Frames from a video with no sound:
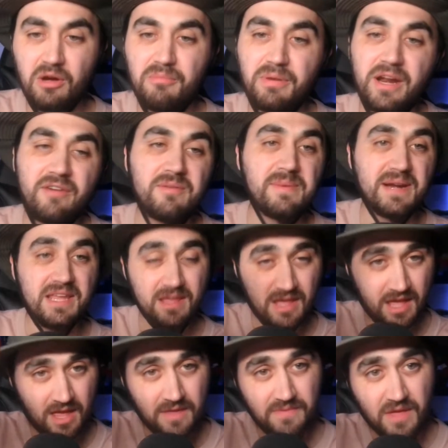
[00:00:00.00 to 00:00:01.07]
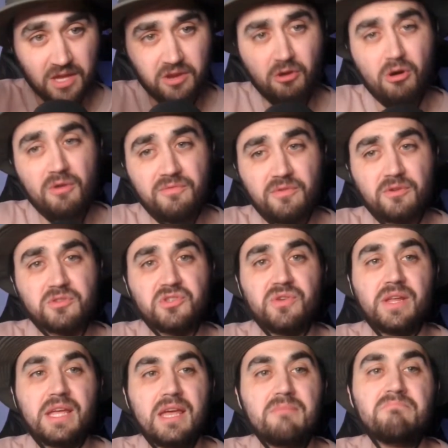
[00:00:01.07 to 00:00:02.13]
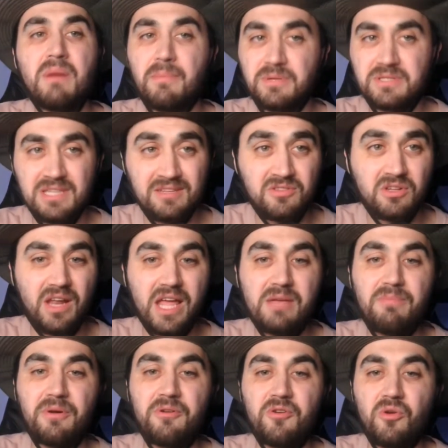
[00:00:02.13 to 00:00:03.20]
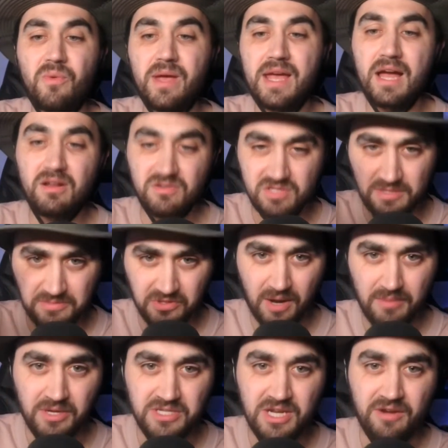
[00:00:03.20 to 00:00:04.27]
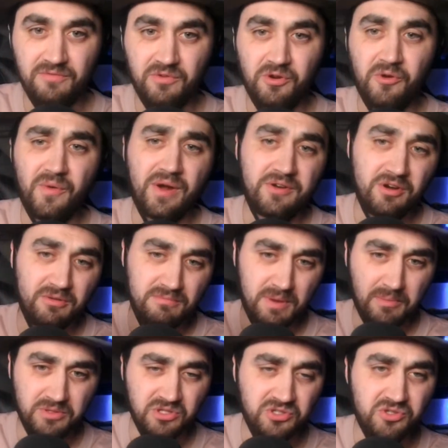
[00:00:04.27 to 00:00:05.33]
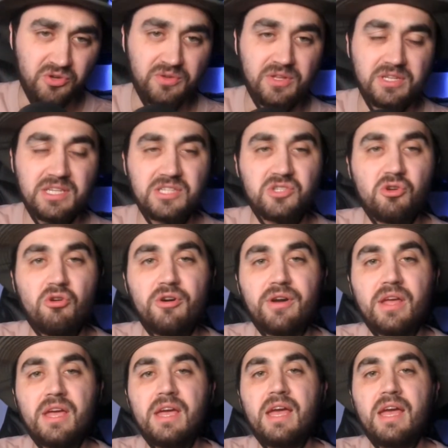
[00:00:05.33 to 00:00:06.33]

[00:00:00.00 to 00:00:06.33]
But everybody, thank you all for tuning in. Remember to hit the like button on your way out. Subscribe to the channel if you're new around here. Remember to join the Discord.